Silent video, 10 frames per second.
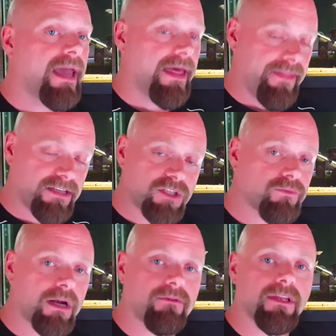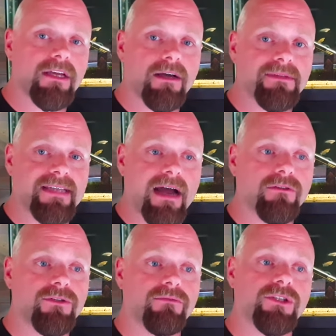And this is what it really comes
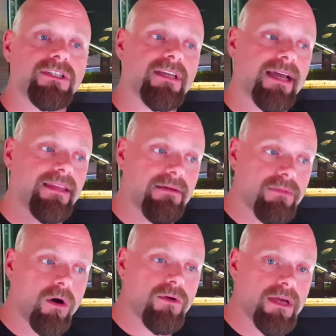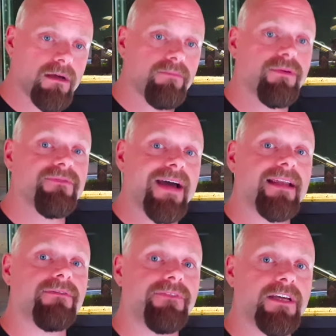down to. Just like the ammonia
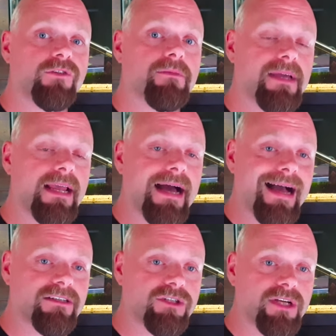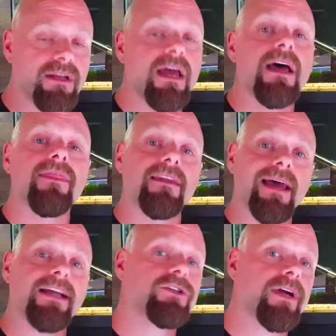prevented fish from getting oxygen, the
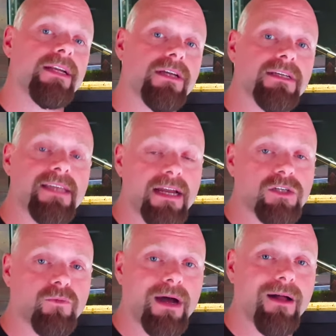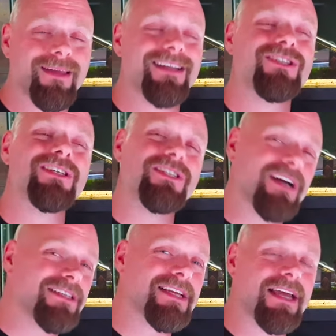nitrite does that as well. It just
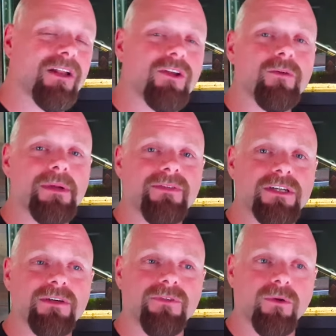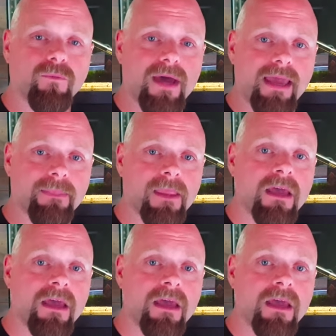does it in a little bit of a different way.